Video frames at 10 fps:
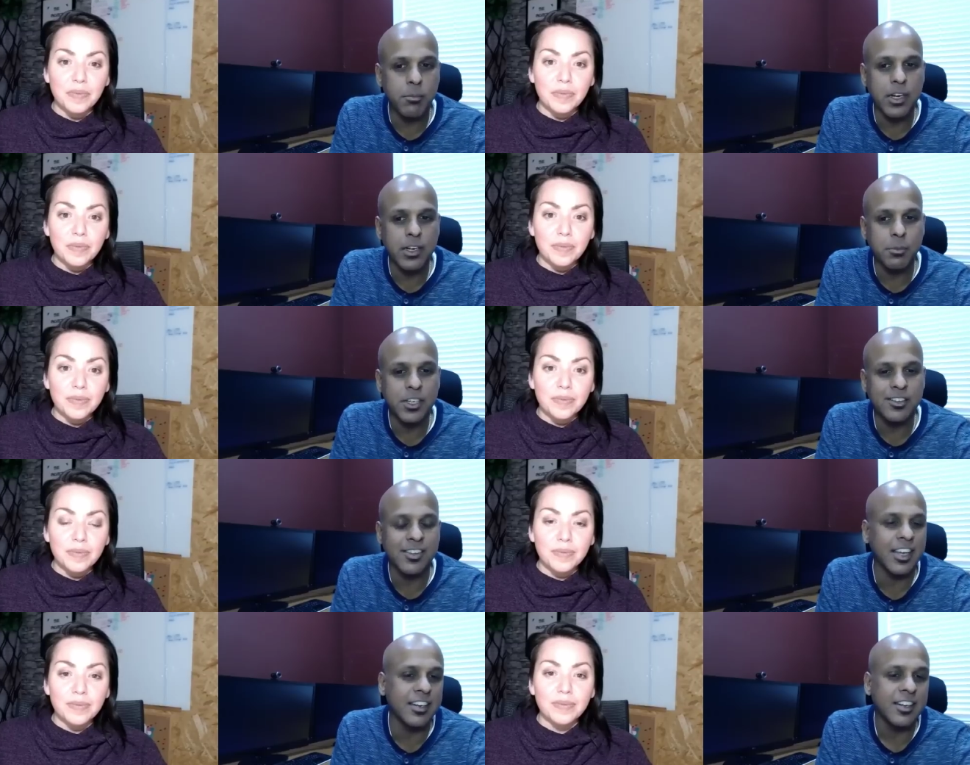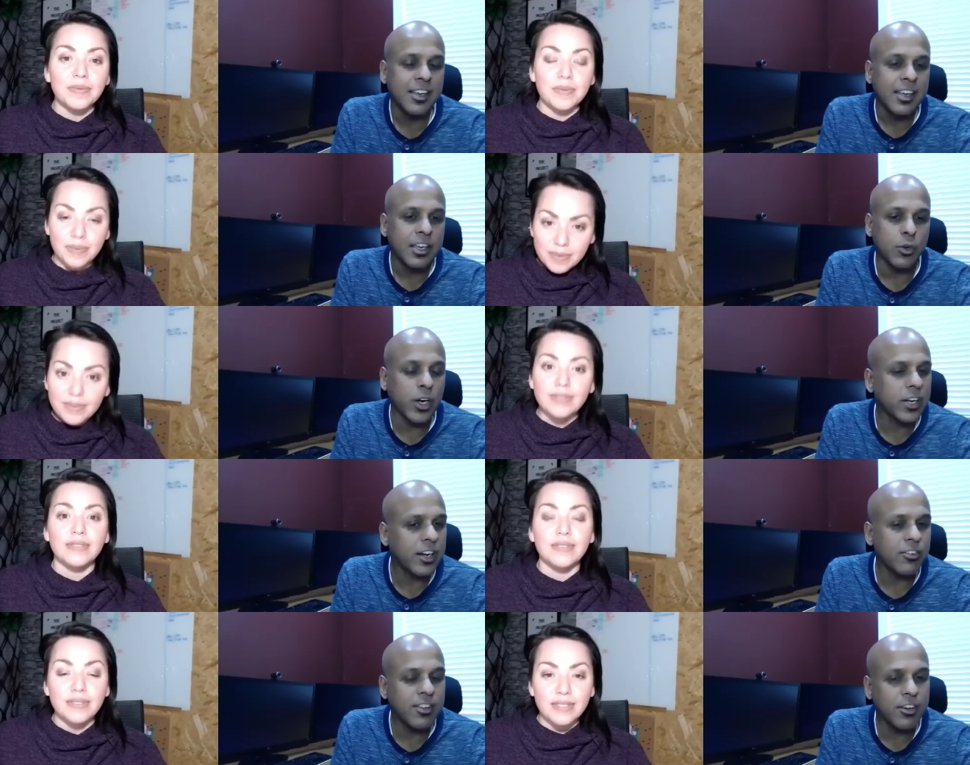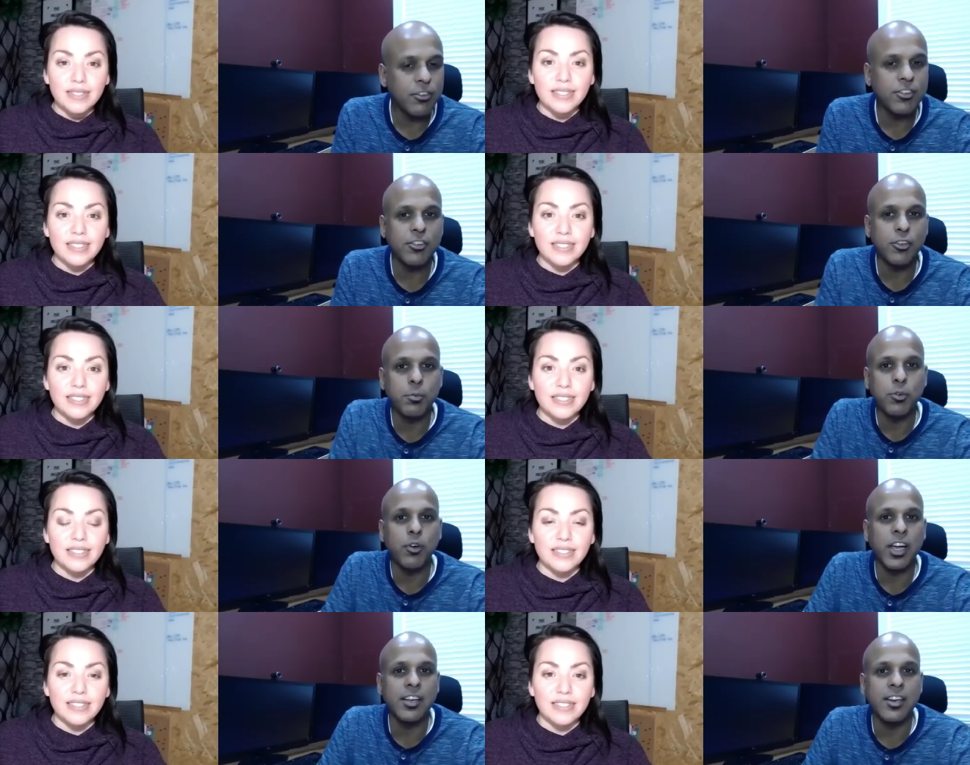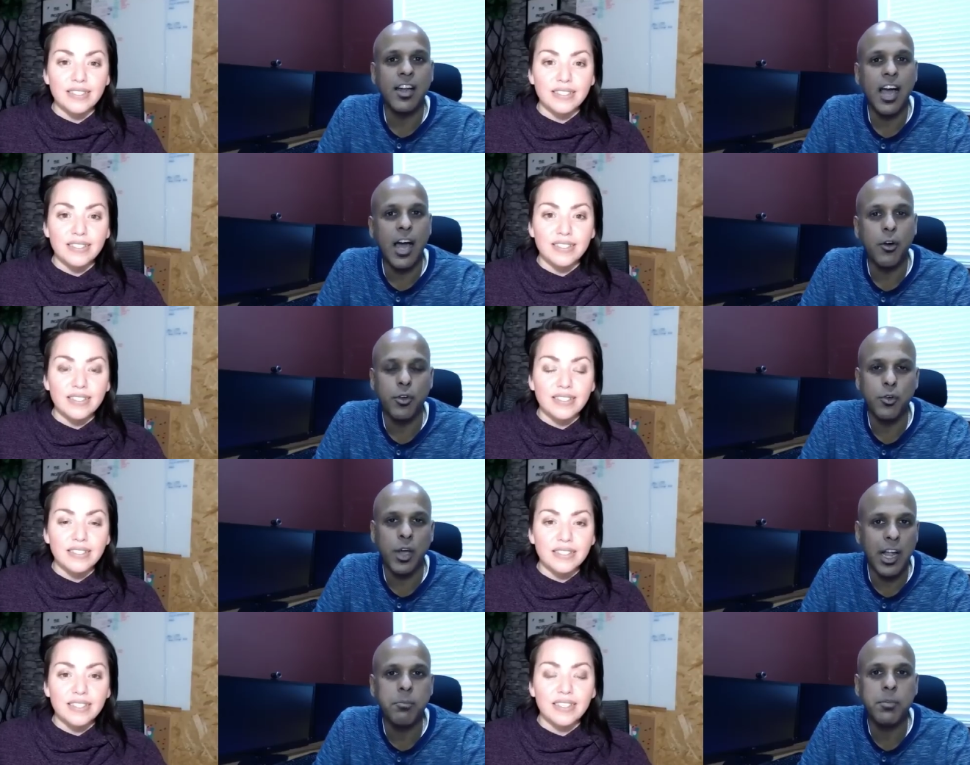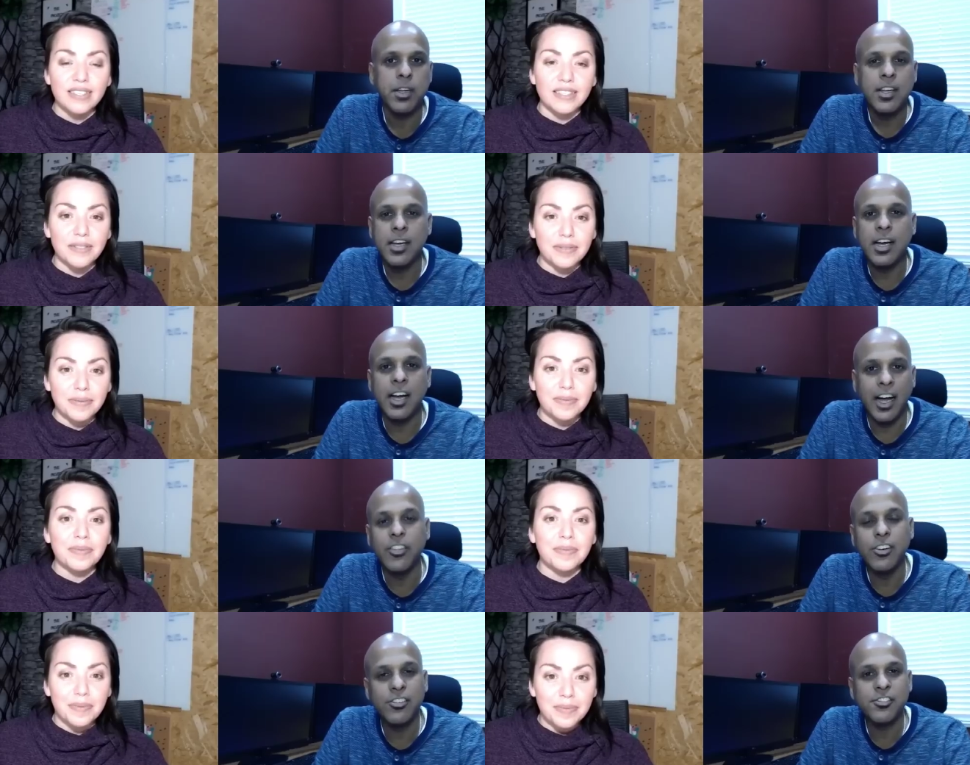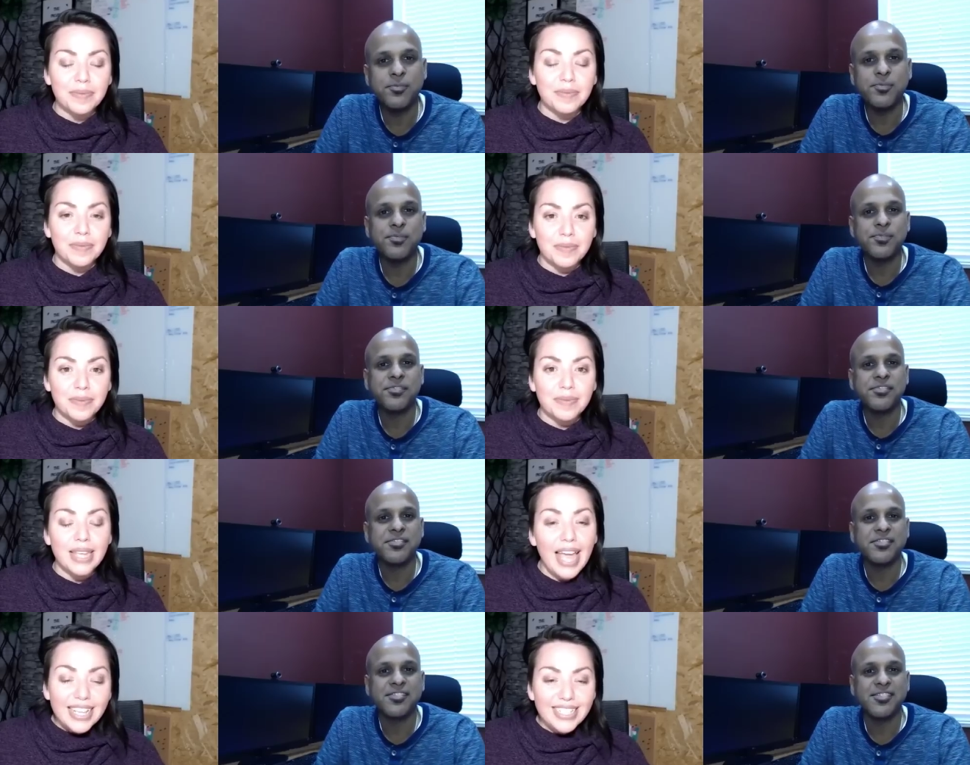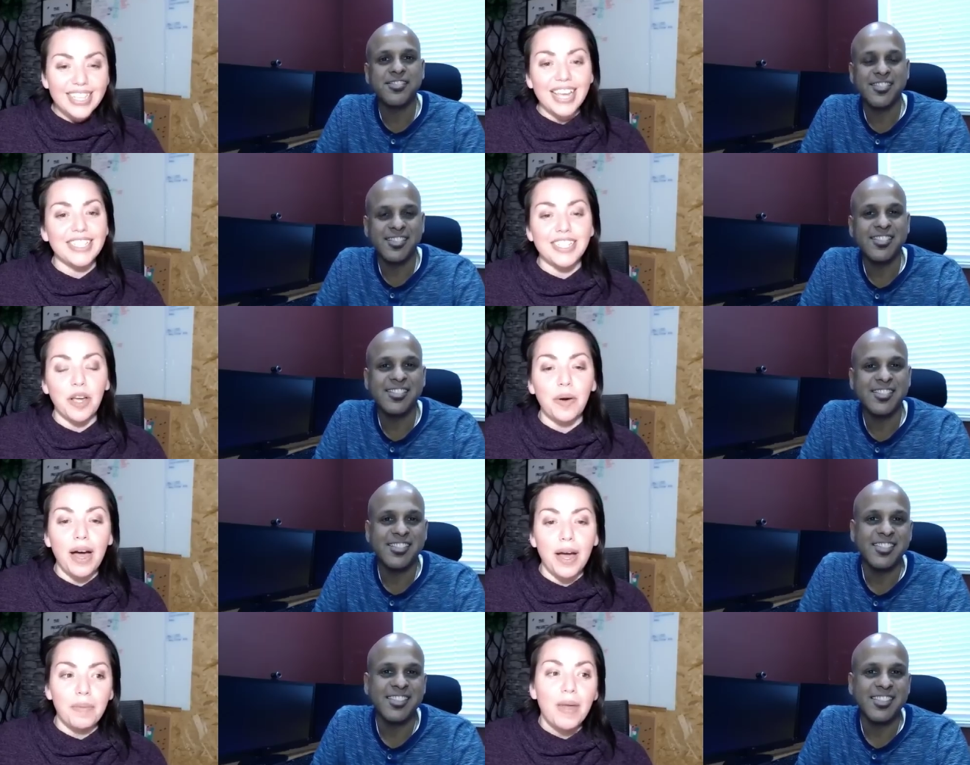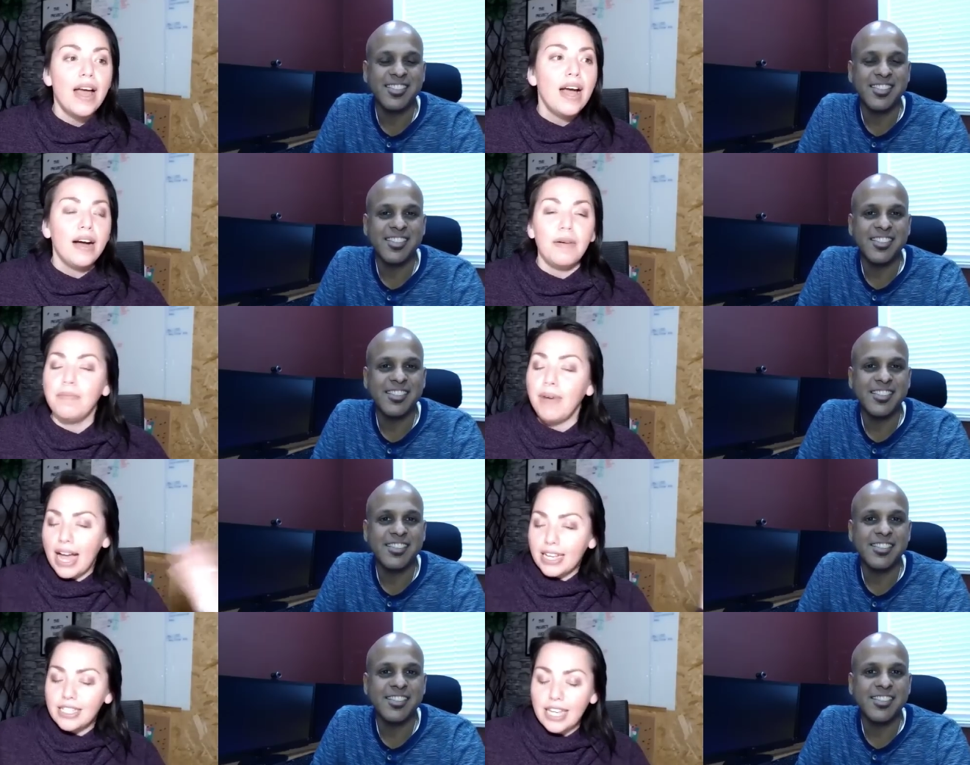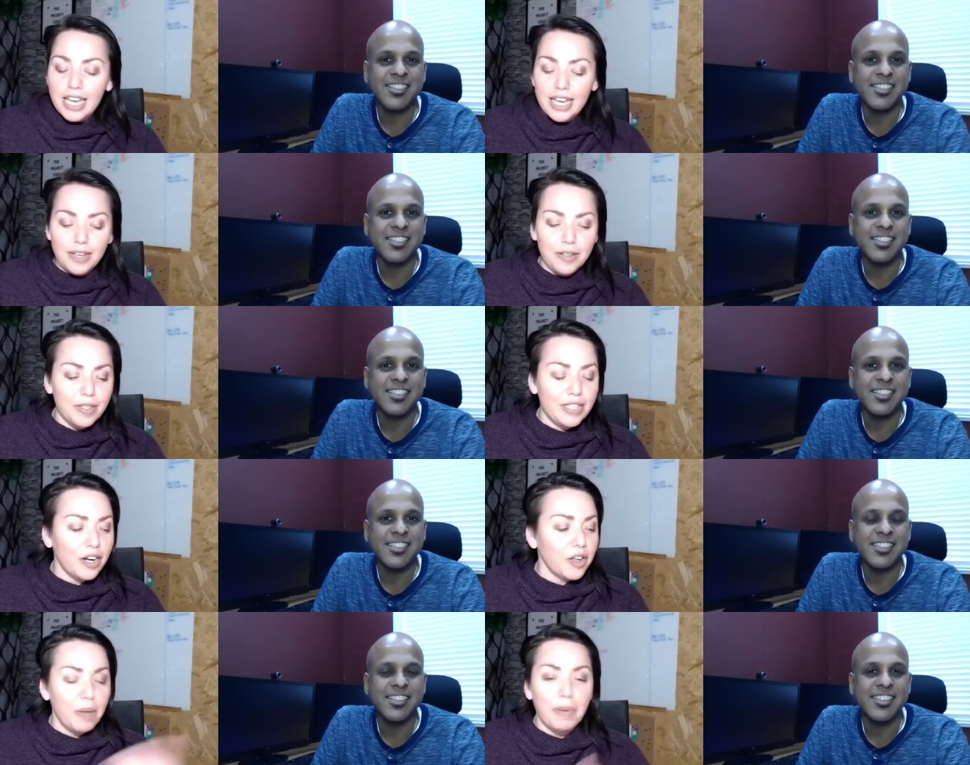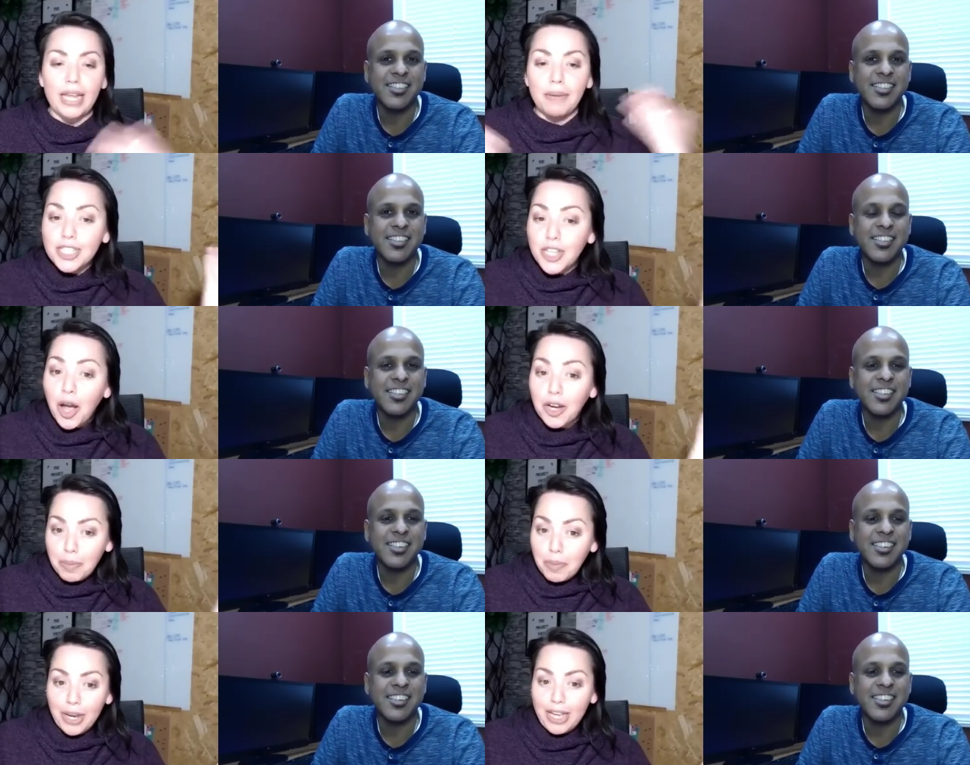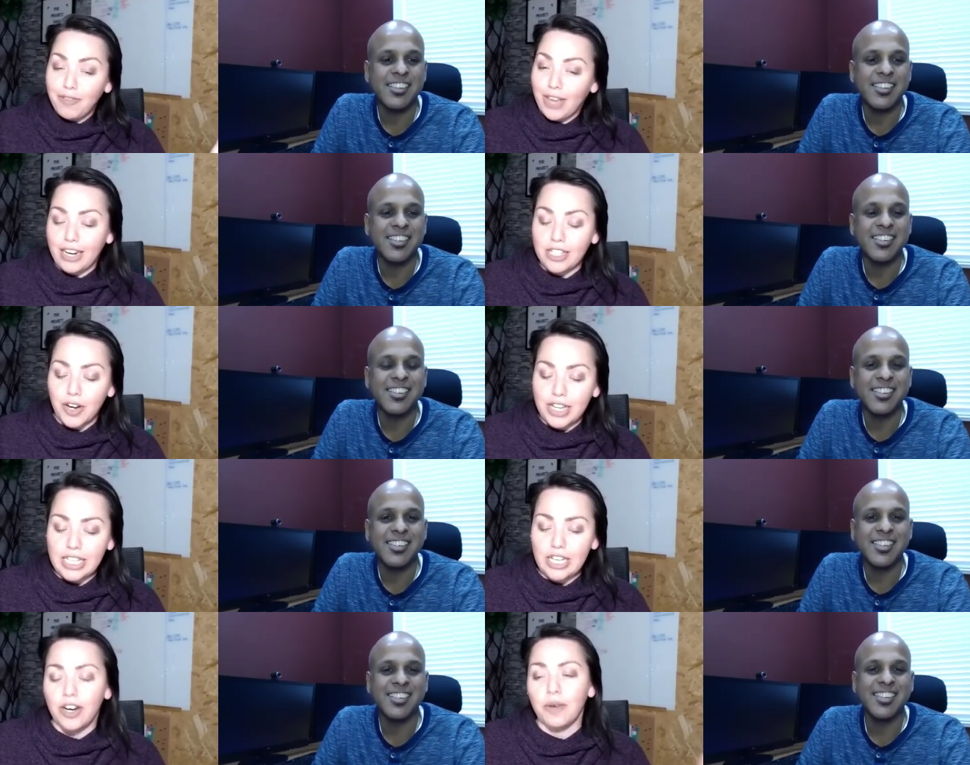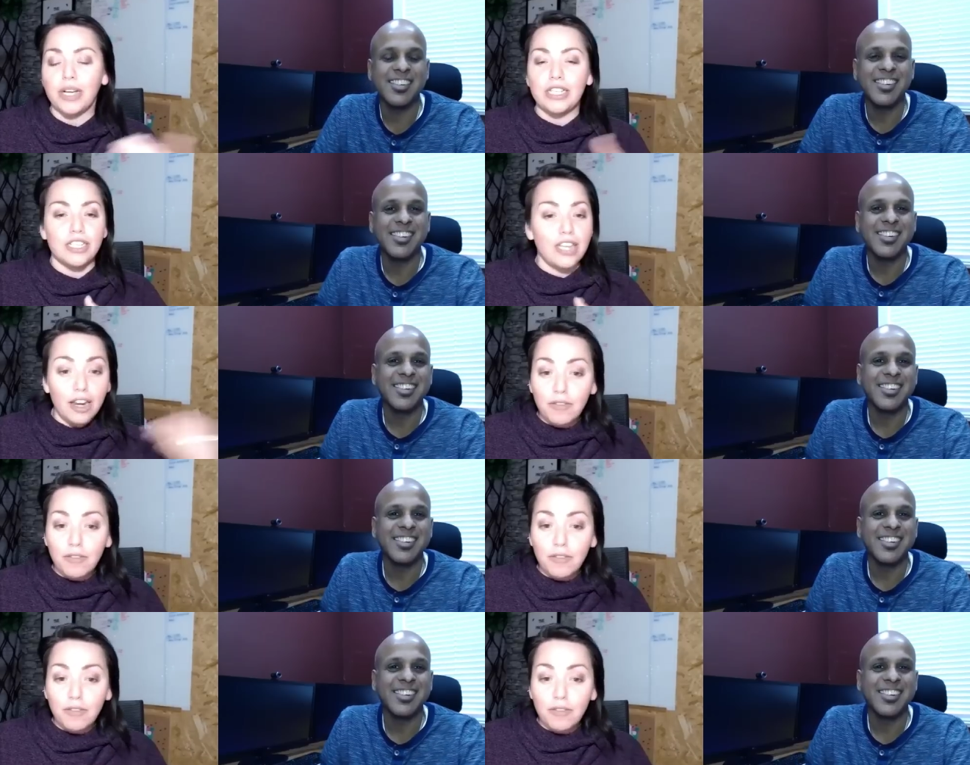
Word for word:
Speaker 1: Build Biz, and you know what kind of services you provide and how you help uh, others?
Speaker 2: Yes, yes. So, um, as uh, you said earlier, my name is Tanya Marie Figueras Kraisingr, which none of